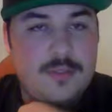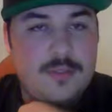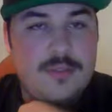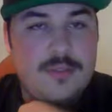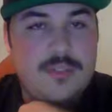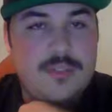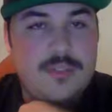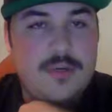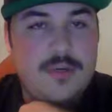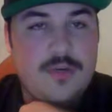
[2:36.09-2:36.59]

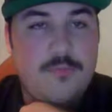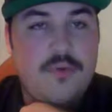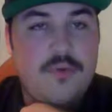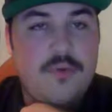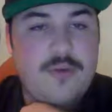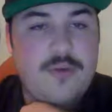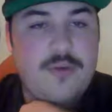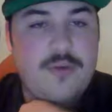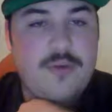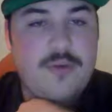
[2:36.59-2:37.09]
So
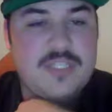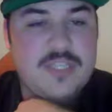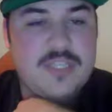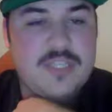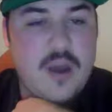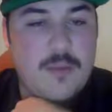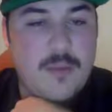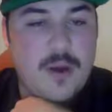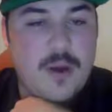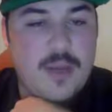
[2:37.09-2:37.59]
both, it would be
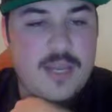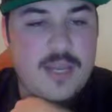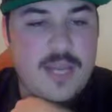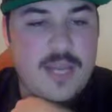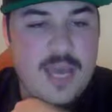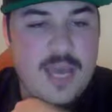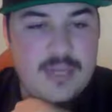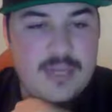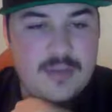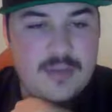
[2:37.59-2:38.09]
stock
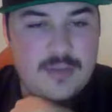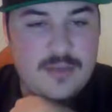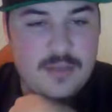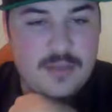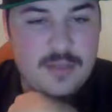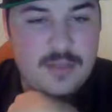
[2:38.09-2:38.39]
market and,